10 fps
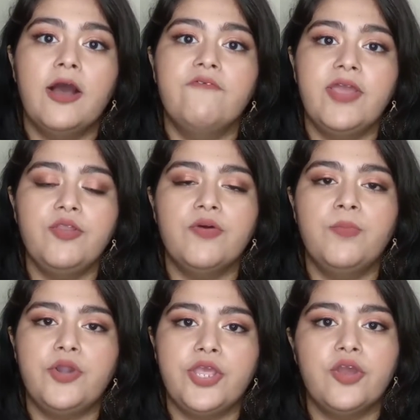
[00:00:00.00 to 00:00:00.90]
when you're
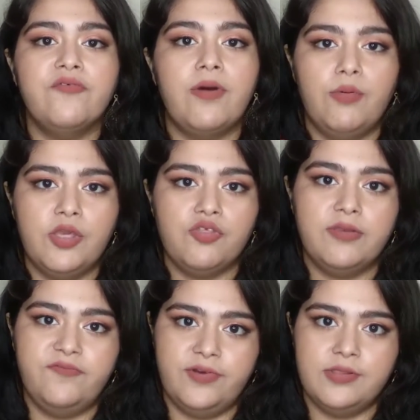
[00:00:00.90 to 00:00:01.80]
putting your
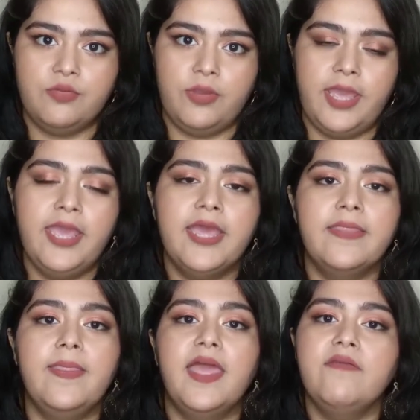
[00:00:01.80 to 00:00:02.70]
foundation first, okay?
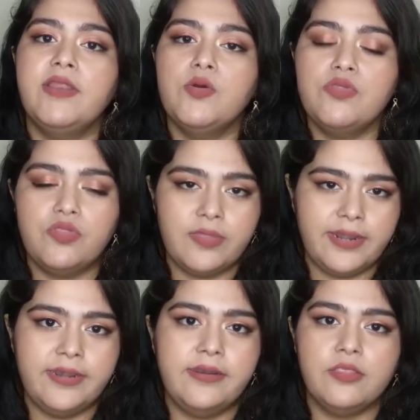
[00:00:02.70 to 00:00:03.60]
Then when you
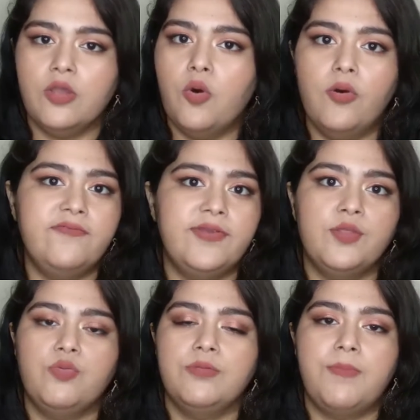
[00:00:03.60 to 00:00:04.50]
set the whole
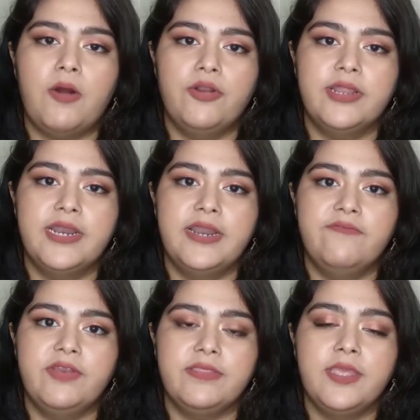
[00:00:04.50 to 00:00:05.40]
face with powder and
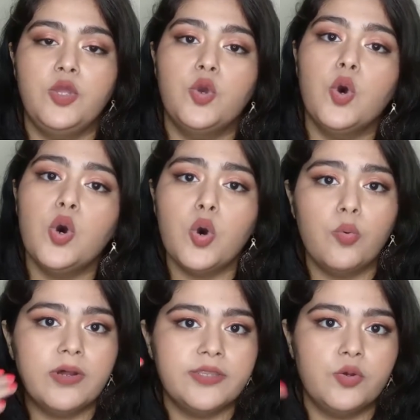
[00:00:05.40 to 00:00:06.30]
everything,
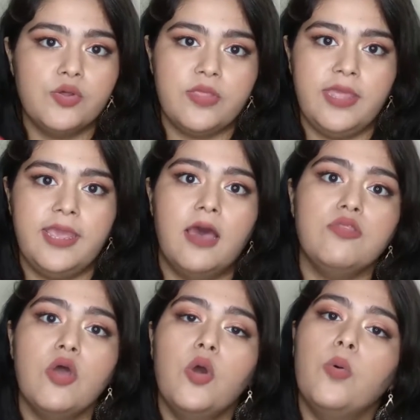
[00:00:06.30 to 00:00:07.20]
go over those
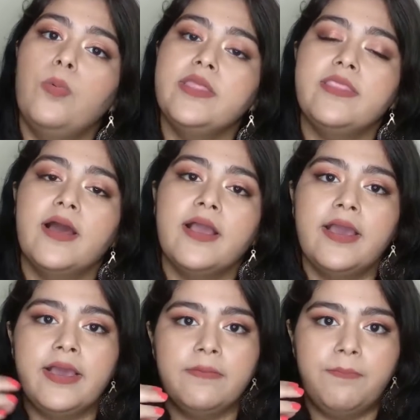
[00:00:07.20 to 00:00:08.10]
areas with a
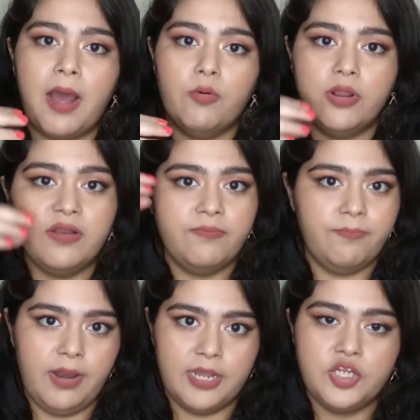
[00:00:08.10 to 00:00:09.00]
powder
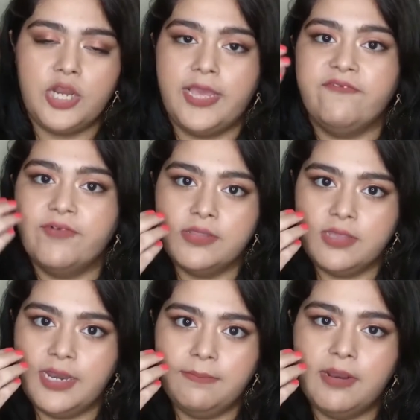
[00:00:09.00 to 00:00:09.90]
blush, like
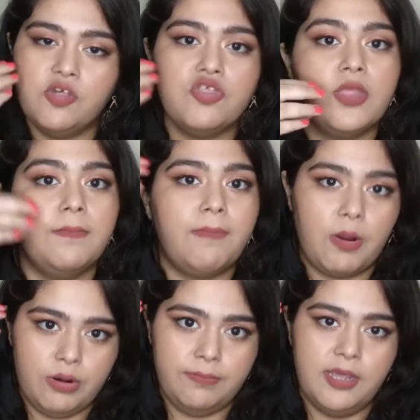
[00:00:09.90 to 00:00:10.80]
first cream blush, then
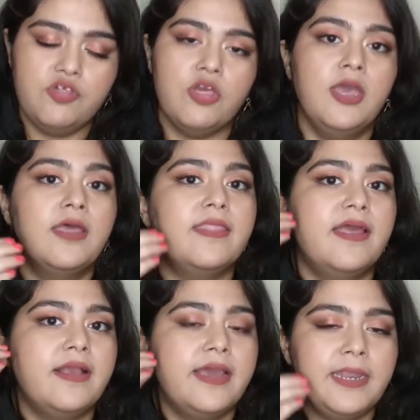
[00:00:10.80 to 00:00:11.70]
powder blush,
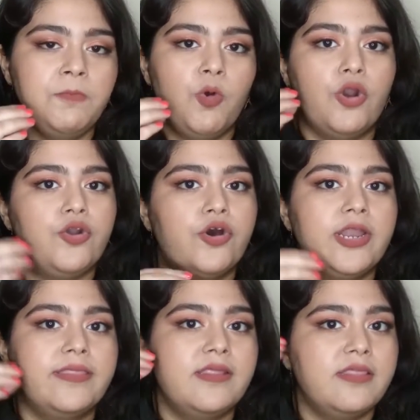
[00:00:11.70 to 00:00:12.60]
then cream contour,
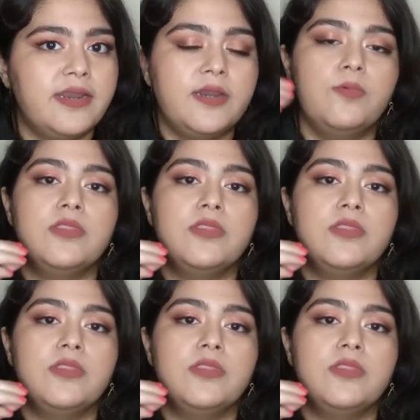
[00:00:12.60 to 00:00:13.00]
and then set it